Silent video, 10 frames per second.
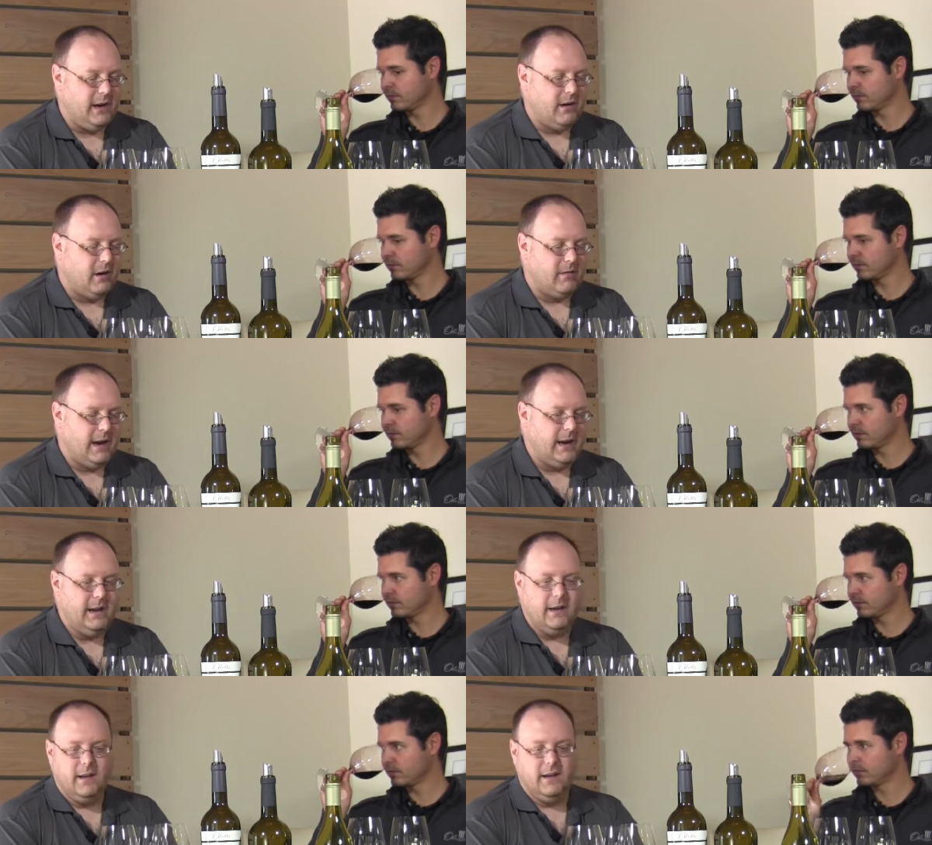Speaker 1: here already.
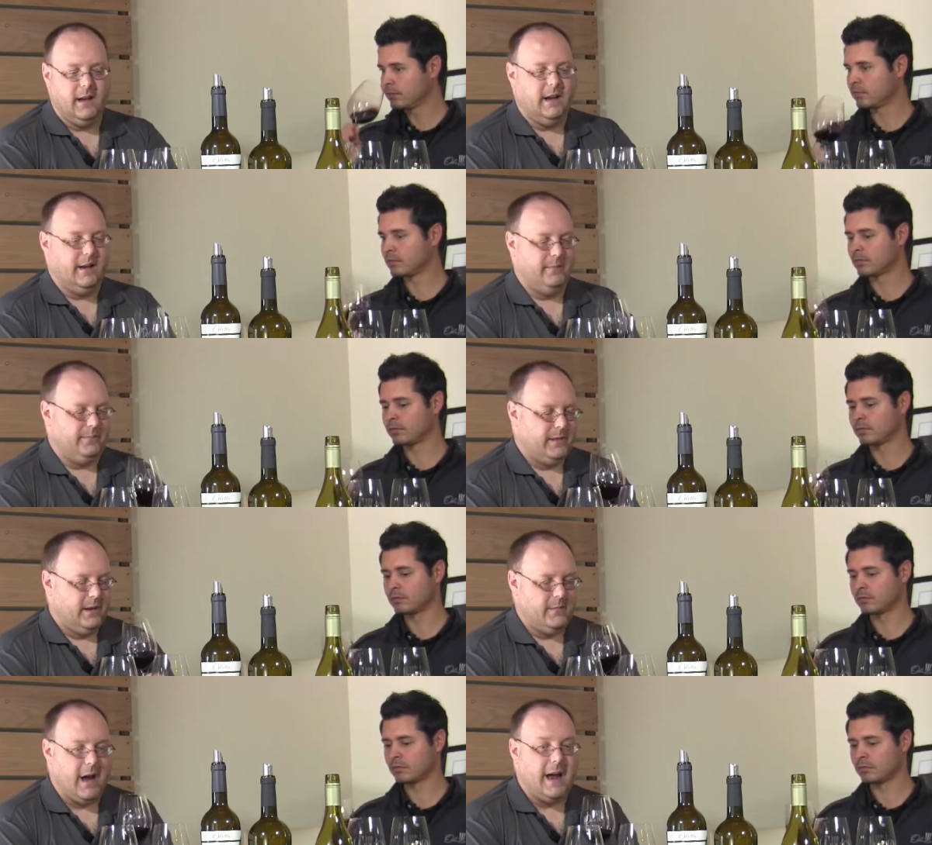You know,
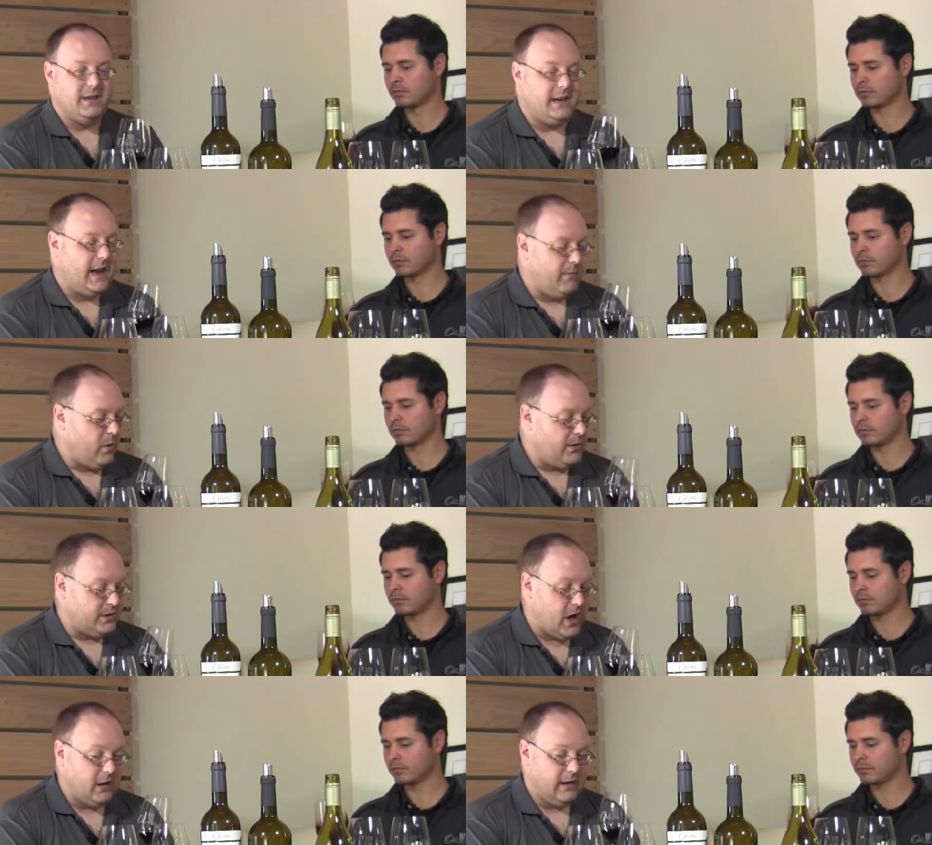I actually get more of the
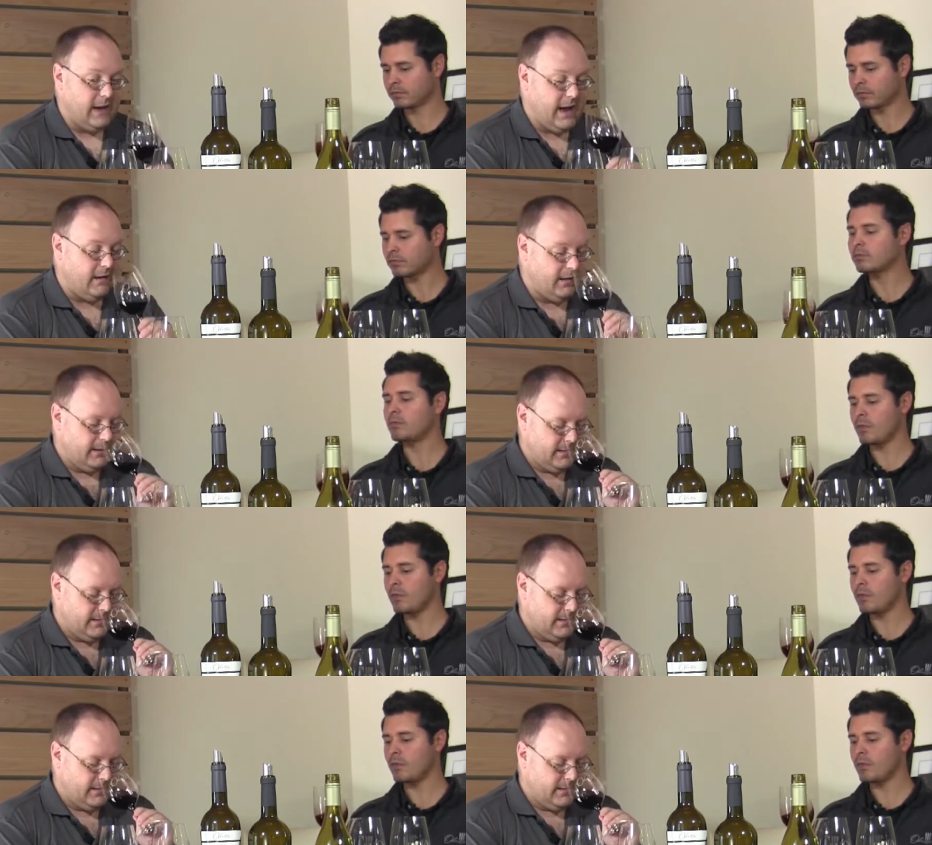chocolate now.